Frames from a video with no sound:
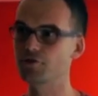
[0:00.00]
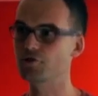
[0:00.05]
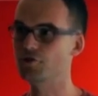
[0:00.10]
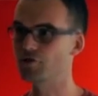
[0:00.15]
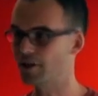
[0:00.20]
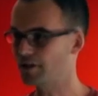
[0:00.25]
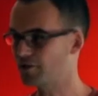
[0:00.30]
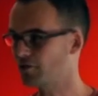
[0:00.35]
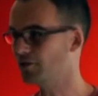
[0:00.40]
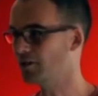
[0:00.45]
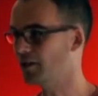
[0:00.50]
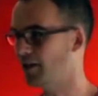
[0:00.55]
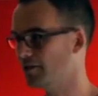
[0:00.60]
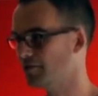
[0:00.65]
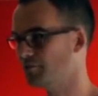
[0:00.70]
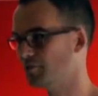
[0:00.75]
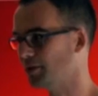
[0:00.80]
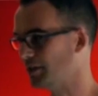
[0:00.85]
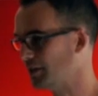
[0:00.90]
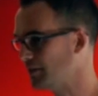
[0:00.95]

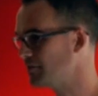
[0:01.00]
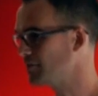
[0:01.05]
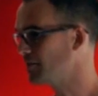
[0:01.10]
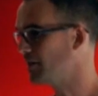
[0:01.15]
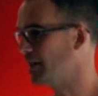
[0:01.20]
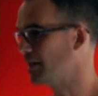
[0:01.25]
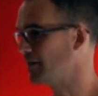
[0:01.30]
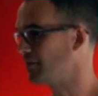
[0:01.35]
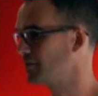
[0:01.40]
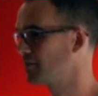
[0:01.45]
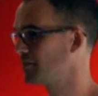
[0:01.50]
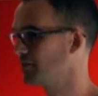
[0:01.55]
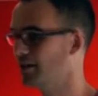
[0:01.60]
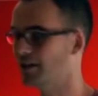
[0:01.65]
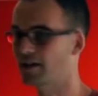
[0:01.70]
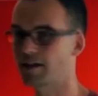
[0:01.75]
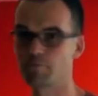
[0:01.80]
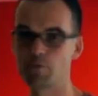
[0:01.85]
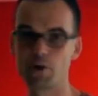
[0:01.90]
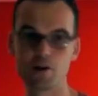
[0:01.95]
generalizable insights
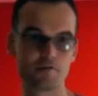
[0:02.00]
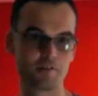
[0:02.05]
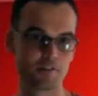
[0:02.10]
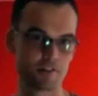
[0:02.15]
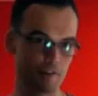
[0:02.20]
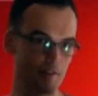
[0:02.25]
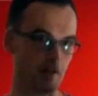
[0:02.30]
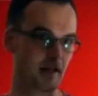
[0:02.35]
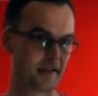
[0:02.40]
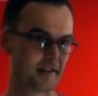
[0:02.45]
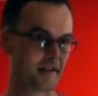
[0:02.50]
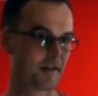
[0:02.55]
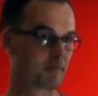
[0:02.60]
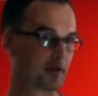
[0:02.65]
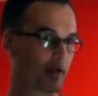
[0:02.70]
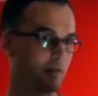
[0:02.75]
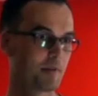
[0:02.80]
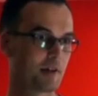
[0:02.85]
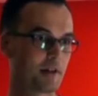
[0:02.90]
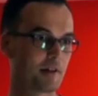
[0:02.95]
um, often end
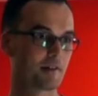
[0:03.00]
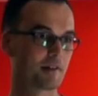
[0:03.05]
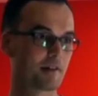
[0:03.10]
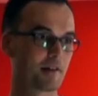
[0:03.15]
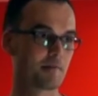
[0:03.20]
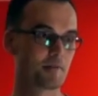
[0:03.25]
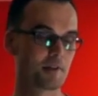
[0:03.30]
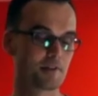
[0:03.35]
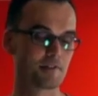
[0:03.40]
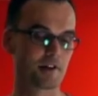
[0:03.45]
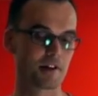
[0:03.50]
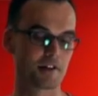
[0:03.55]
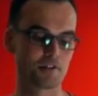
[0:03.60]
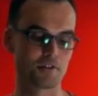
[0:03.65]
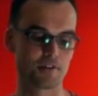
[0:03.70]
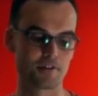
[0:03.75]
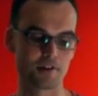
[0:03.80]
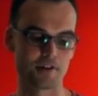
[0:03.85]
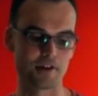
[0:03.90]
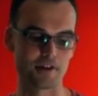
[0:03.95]
up coming coming
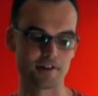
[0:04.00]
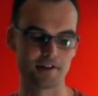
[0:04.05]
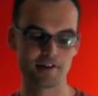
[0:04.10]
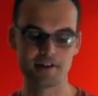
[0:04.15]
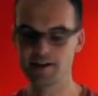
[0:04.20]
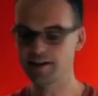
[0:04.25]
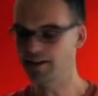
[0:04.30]
second or third.